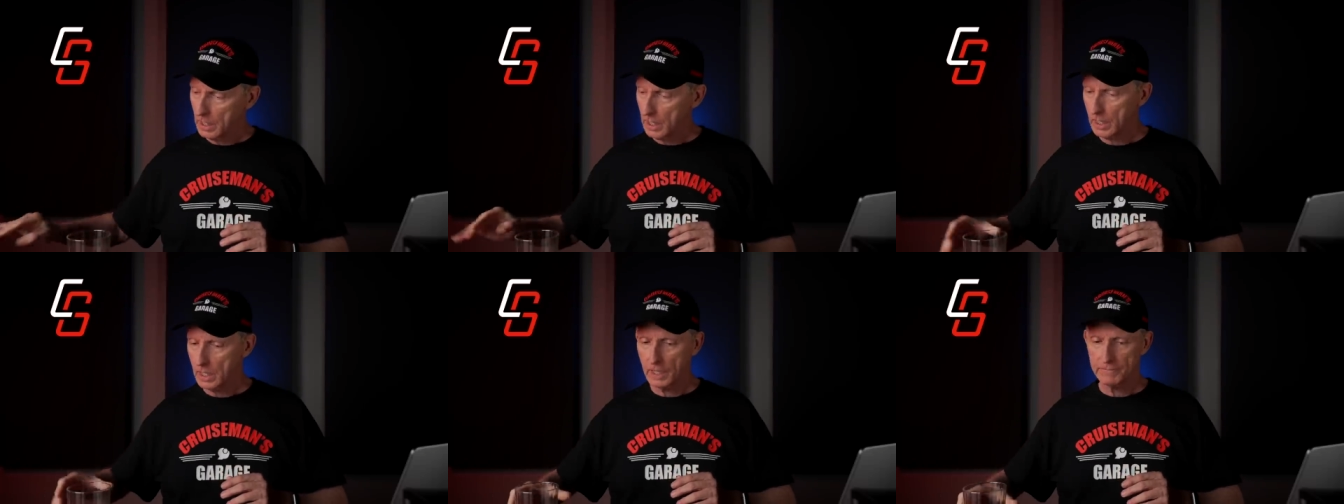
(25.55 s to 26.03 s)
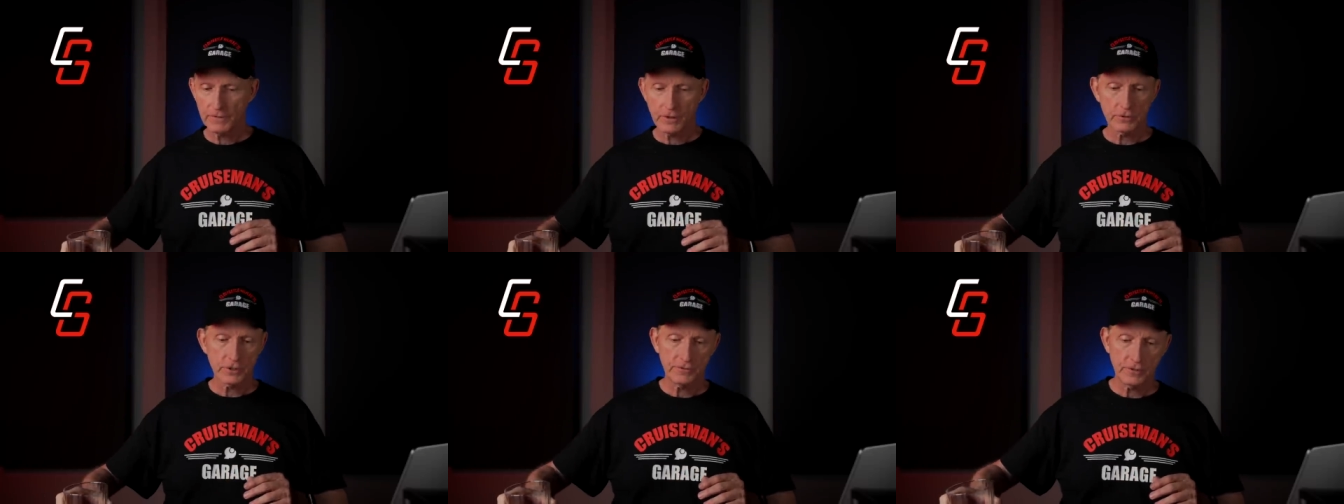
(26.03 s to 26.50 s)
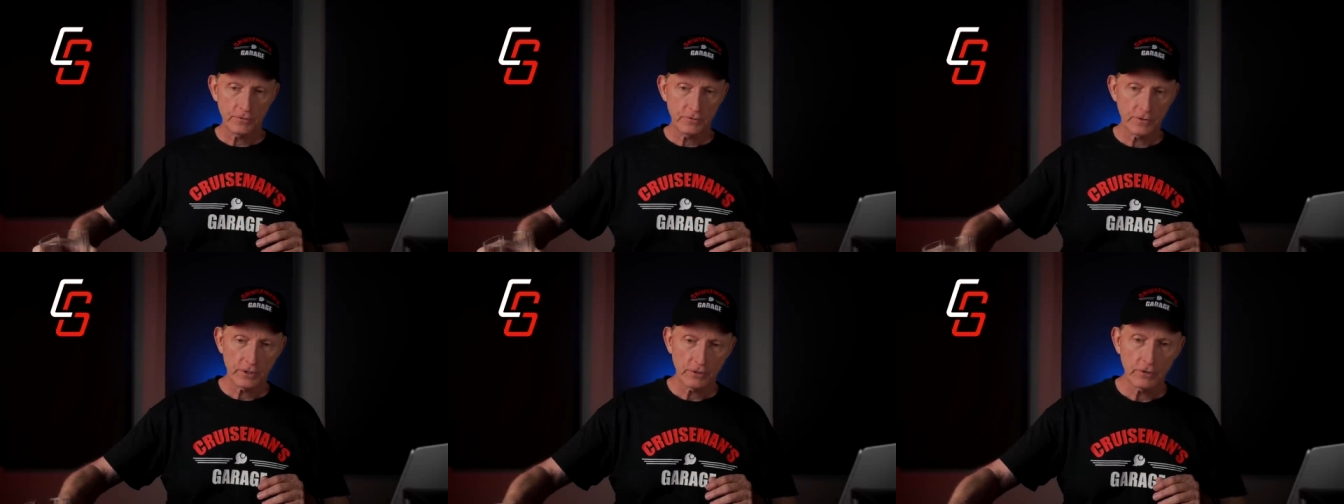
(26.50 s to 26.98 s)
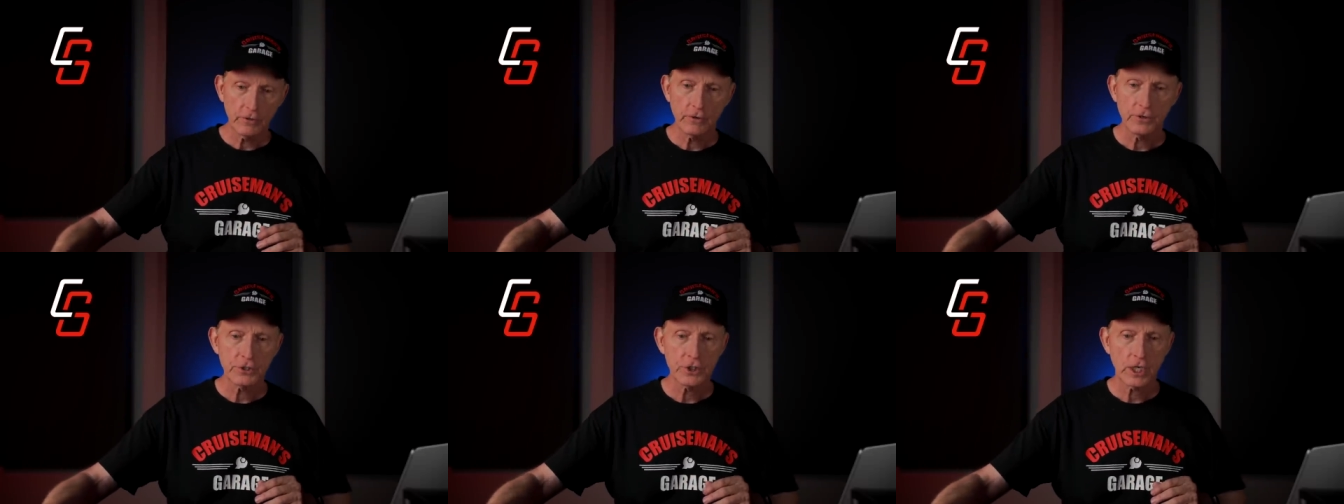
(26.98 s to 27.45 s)
Uh, for those of you that are new
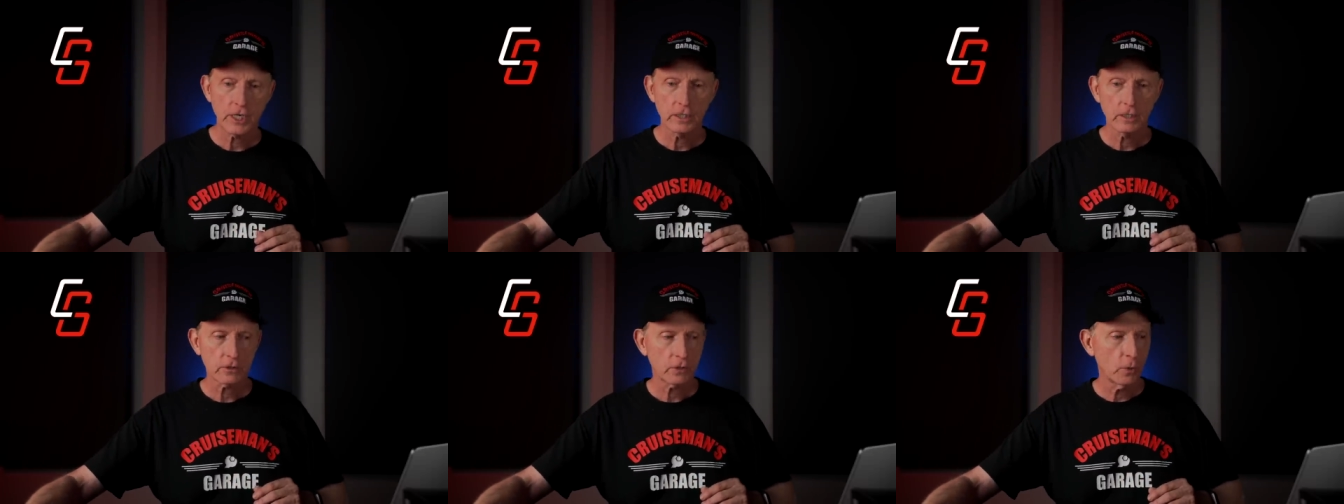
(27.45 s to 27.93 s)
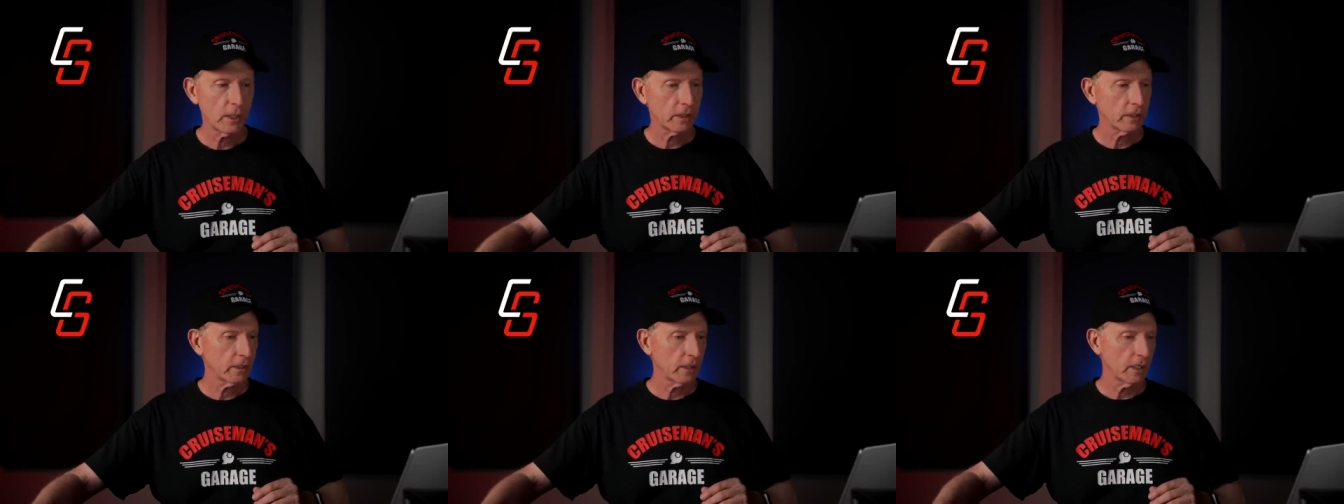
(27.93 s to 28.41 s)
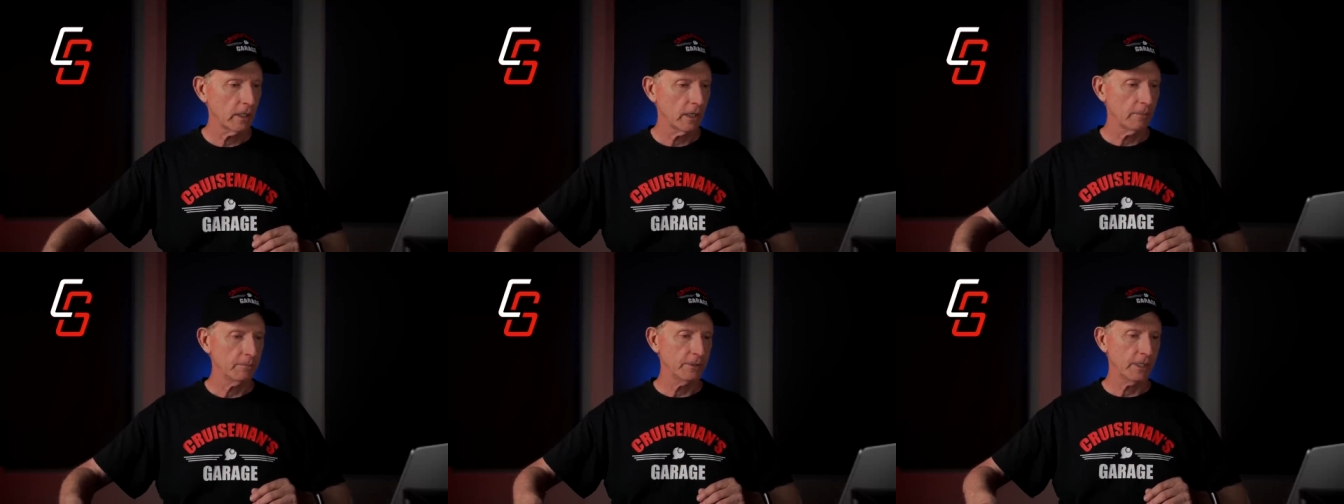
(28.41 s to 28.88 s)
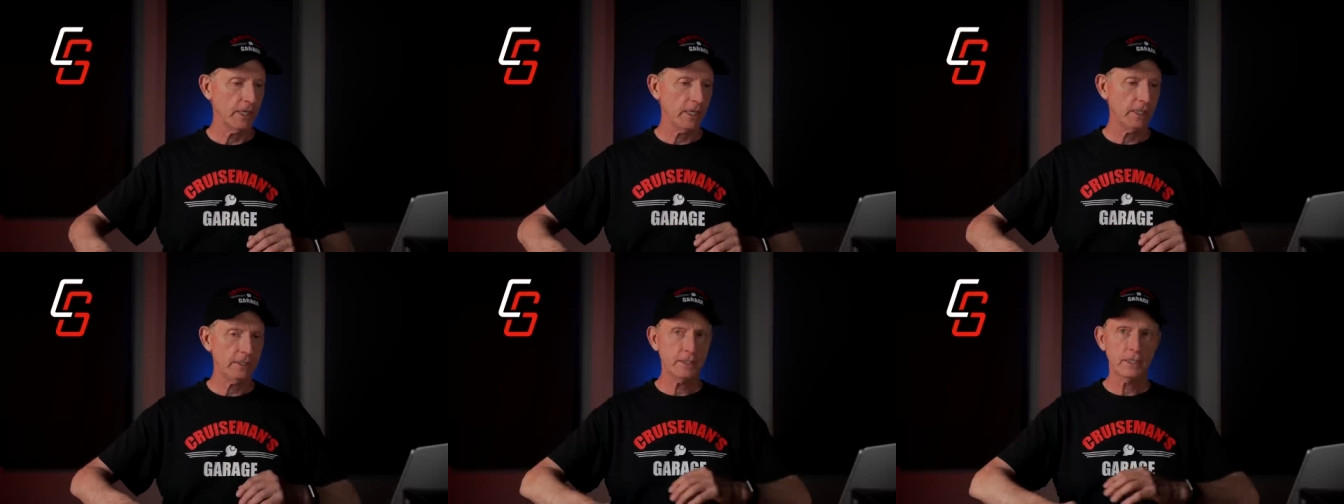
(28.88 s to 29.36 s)
to the channel, a quick uh,
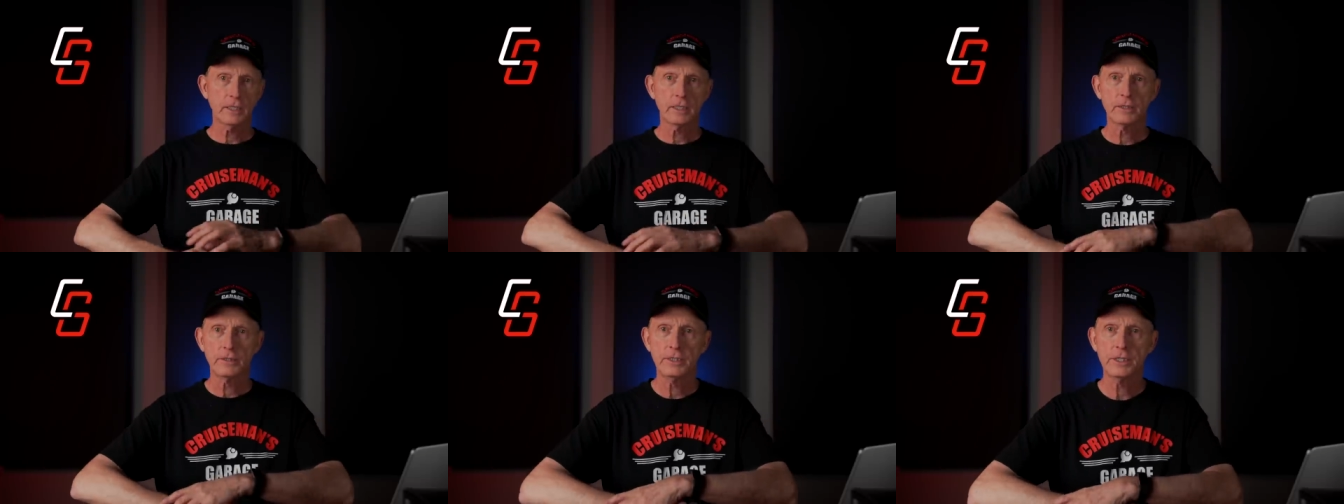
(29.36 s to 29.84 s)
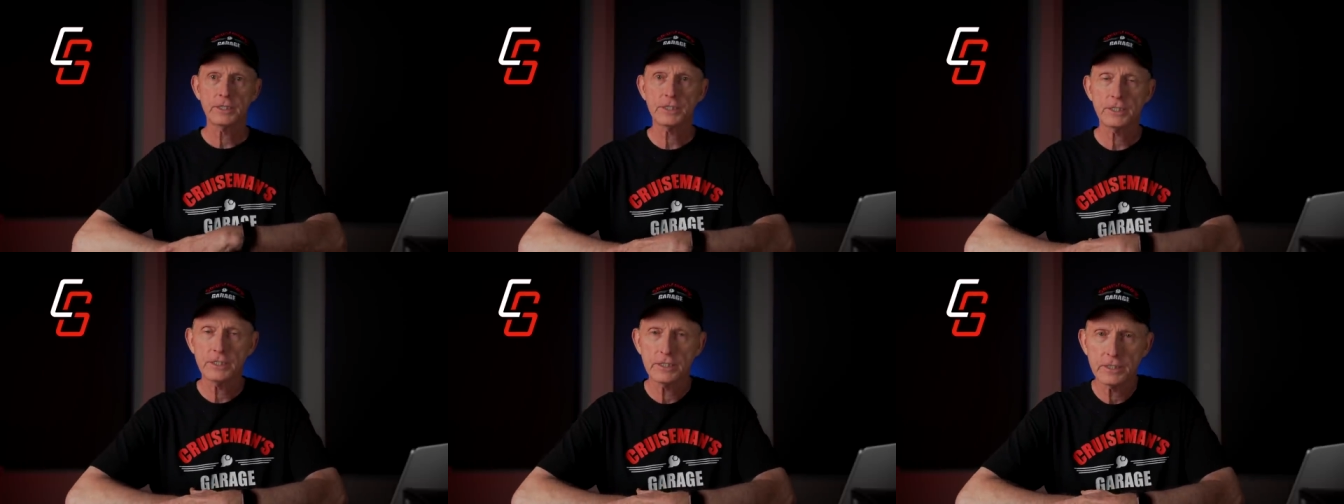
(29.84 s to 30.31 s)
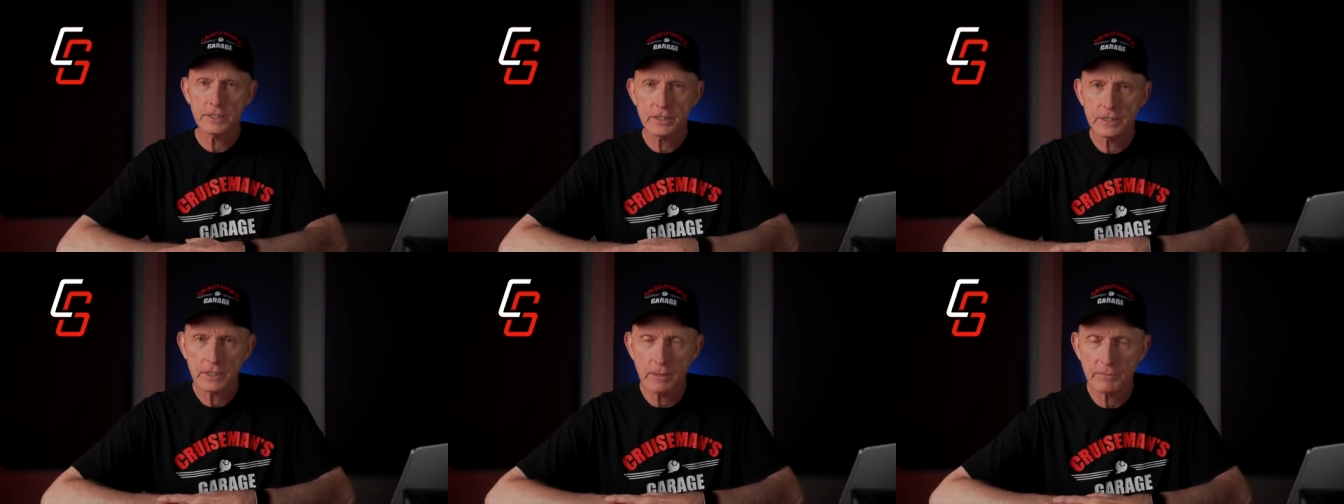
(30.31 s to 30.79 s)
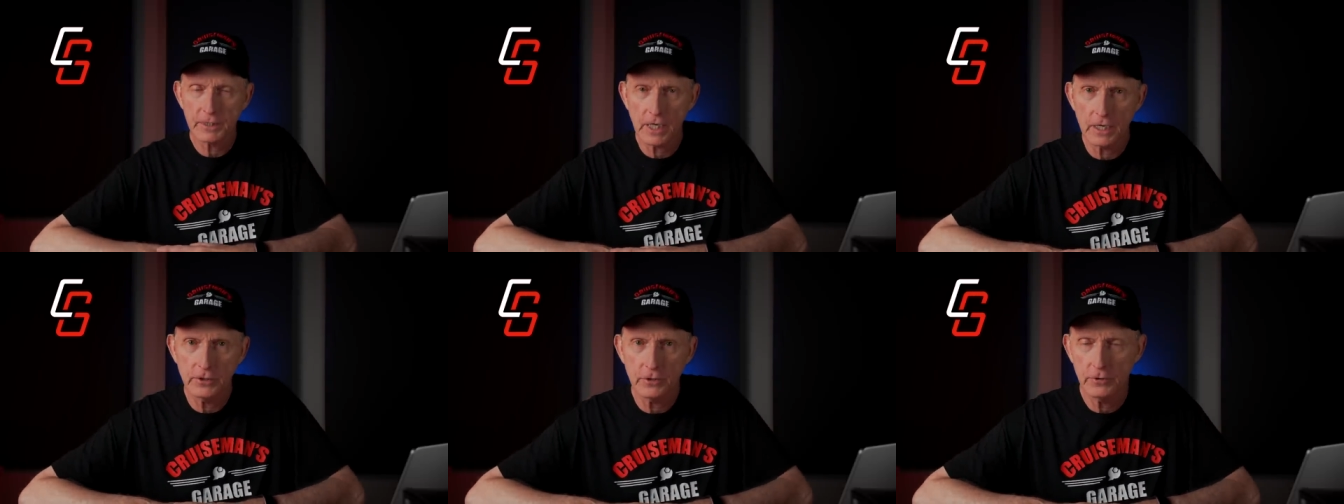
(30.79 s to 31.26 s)
update. This is something
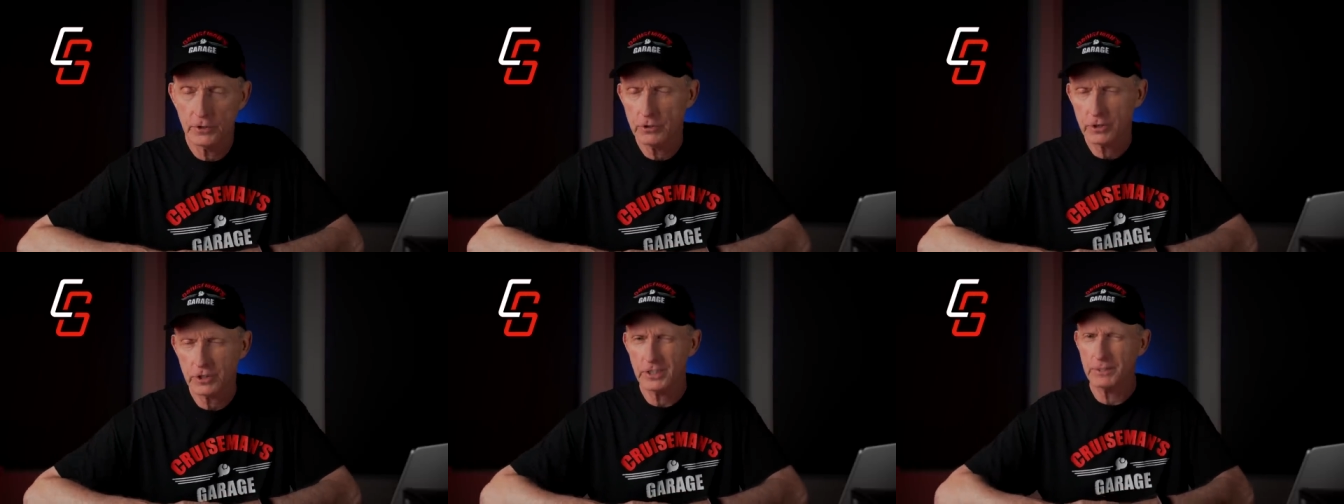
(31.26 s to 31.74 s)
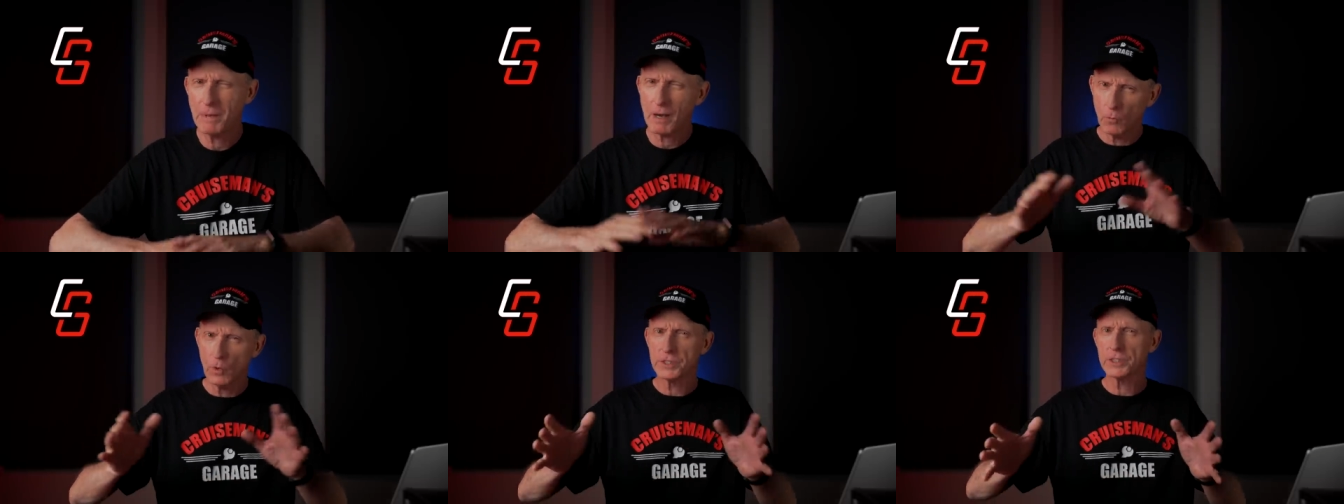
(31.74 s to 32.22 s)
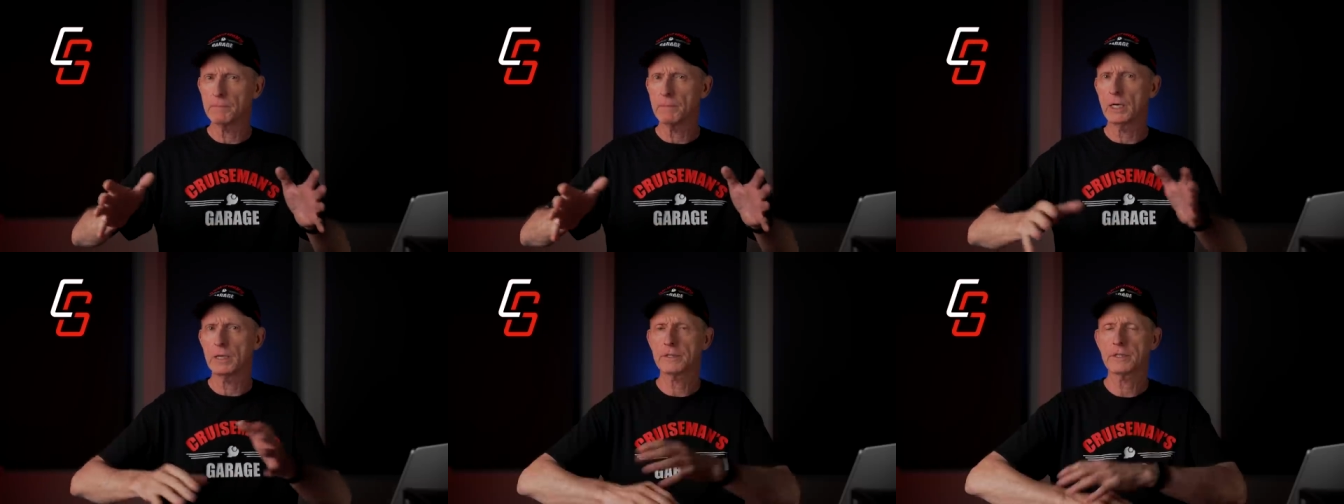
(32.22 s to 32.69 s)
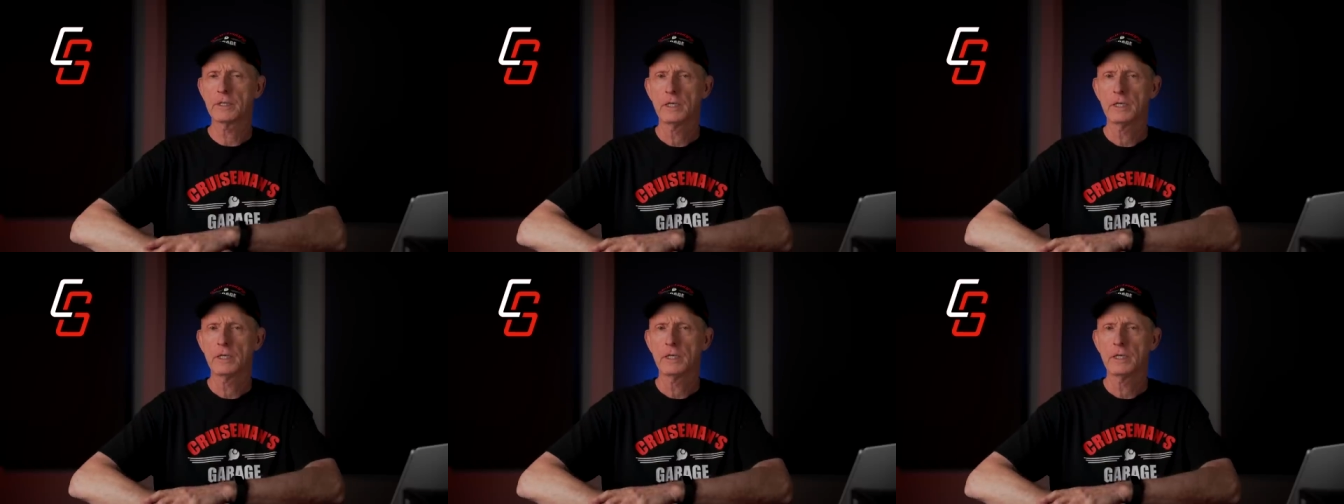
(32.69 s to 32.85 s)
I do usually about once a month.